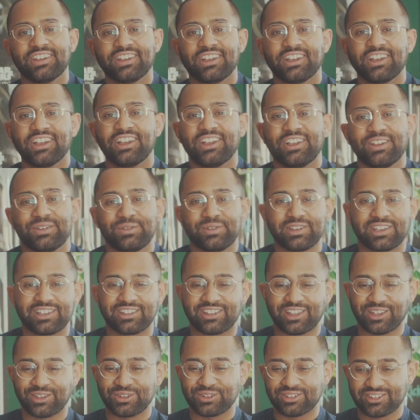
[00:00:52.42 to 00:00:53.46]
Because
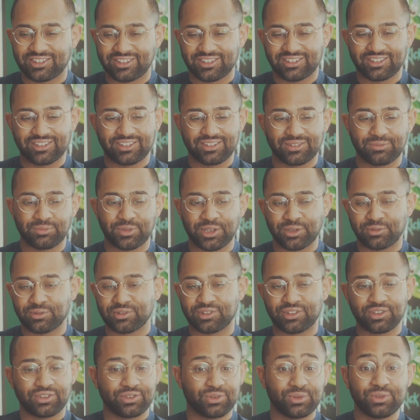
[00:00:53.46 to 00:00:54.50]
I used to be able
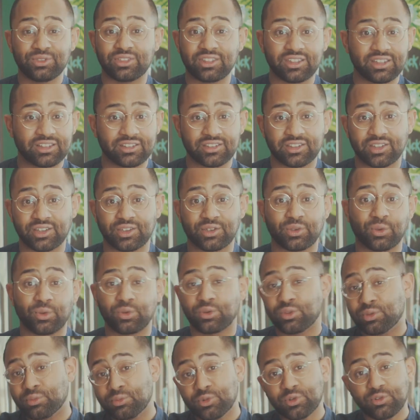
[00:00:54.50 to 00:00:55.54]
to do things like go to
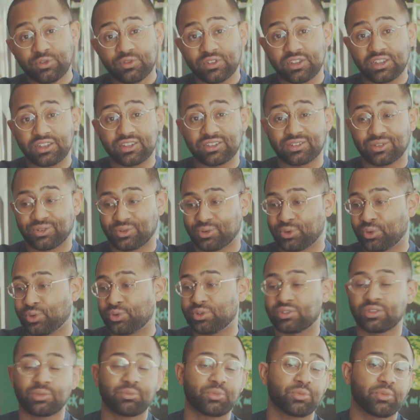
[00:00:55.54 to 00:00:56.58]
the movies or go to
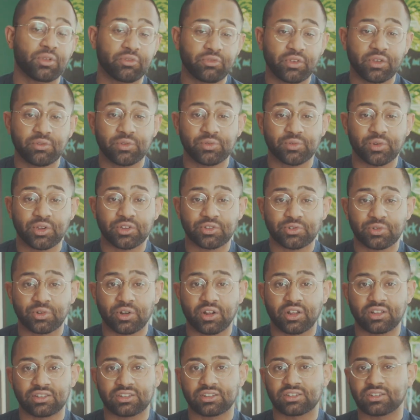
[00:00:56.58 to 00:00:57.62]
some of my favorite
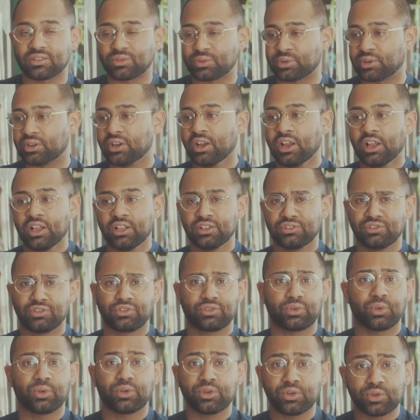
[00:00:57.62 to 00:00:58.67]
restaurants or just
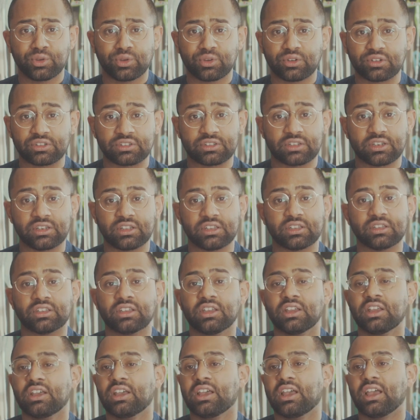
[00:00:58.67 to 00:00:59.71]
go to New York City,
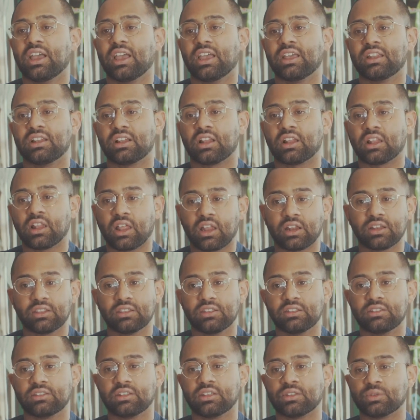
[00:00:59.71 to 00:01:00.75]
and a lot of
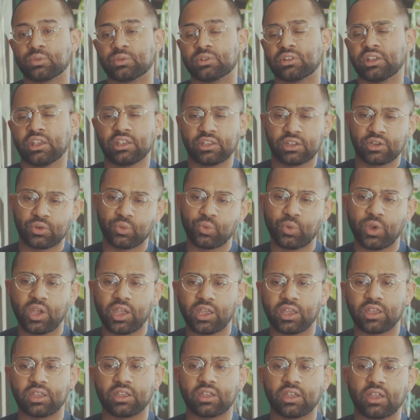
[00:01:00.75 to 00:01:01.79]
these things were taken
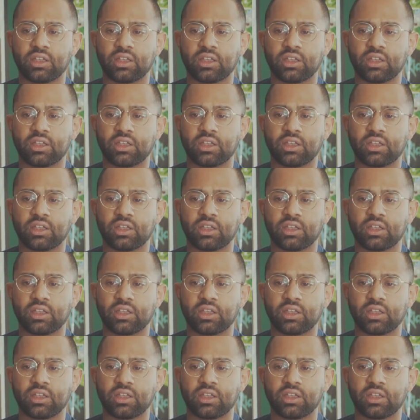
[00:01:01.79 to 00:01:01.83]
away.